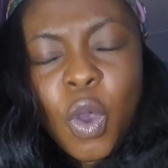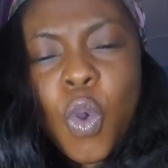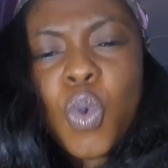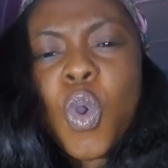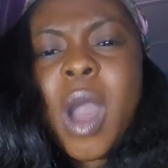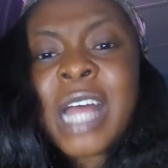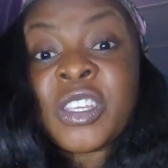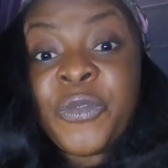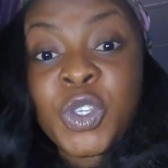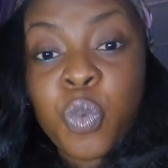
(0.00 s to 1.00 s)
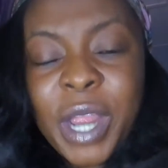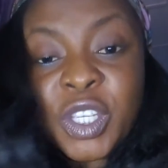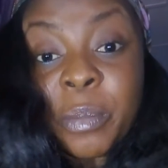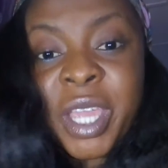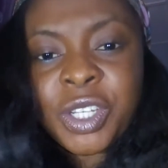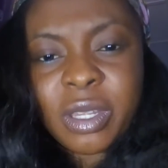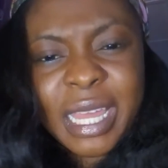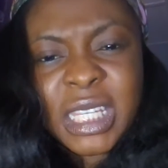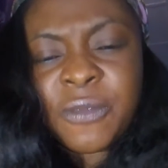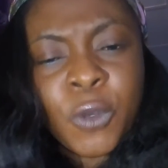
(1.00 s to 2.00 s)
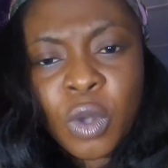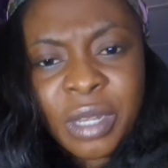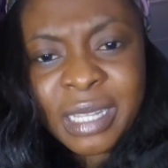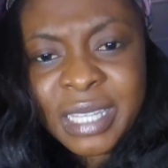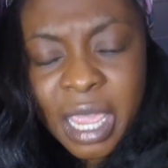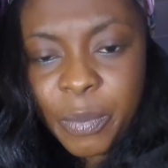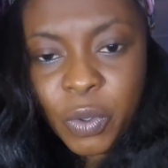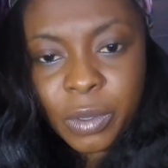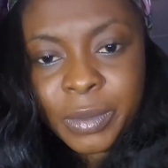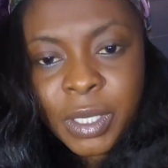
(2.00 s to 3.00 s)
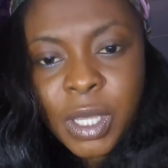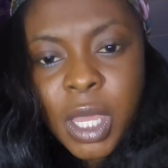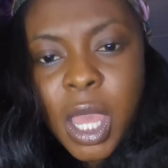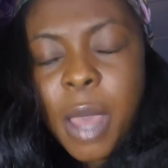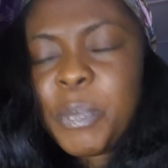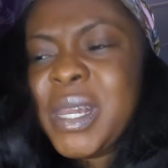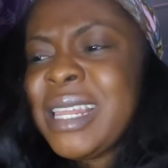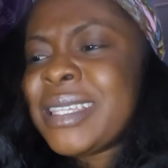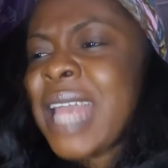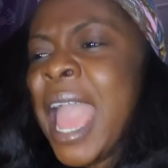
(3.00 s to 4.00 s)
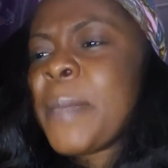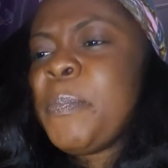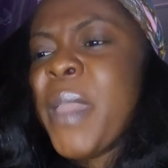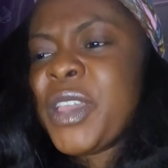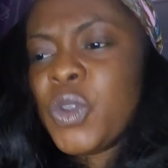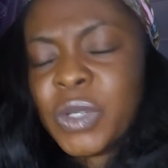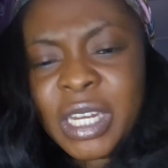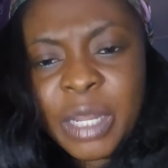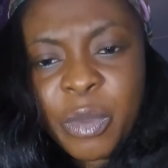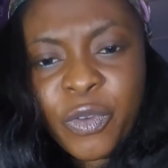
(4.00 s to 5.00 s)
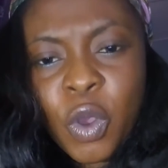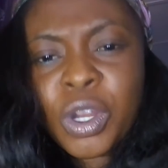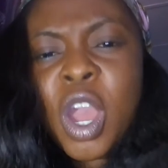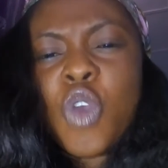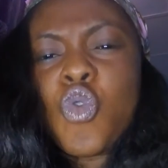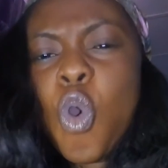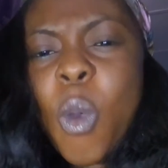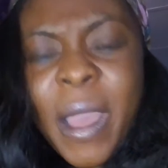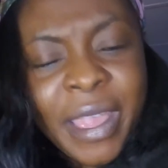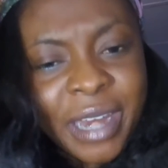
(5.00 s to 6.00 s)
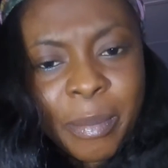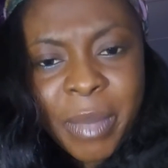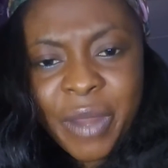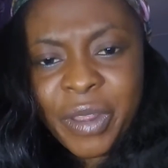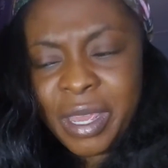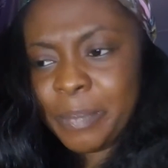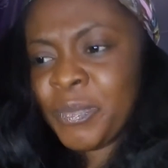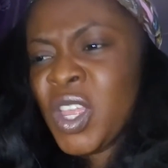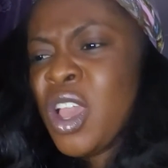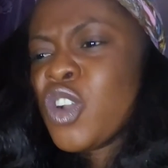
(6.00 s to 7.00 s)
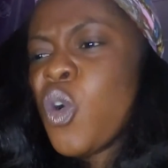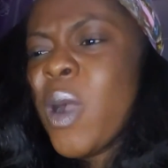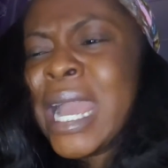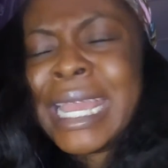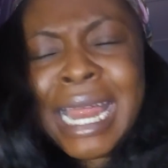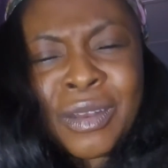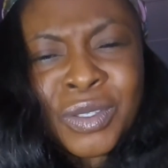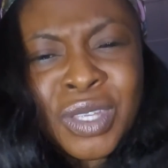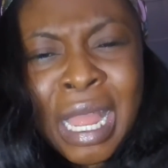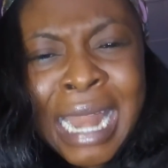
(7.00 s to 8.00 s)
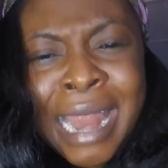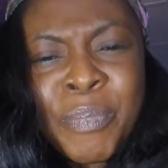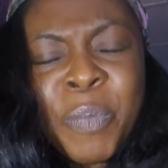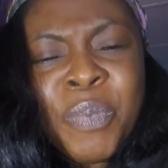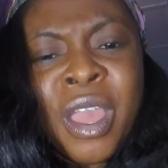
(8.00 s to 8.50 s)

who will go out of his way to make sure there's food on the table, please, I beg you in the name of God, go ahead and marry him. Go ahead and